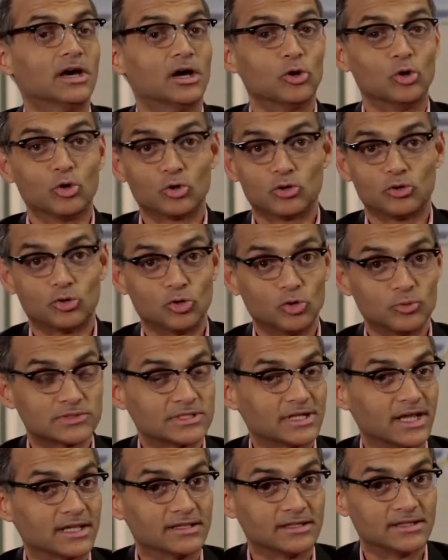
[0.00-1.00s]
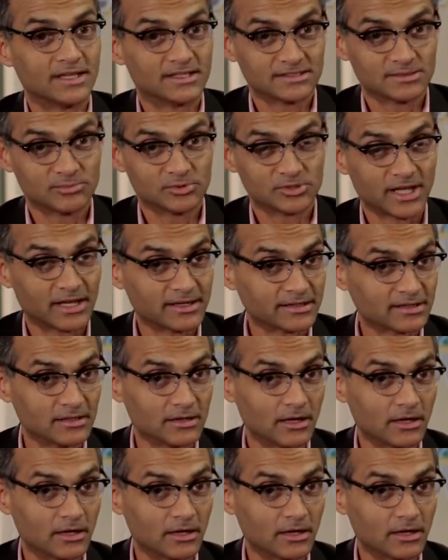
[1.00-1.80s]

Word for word: local groups like the Desert Botanical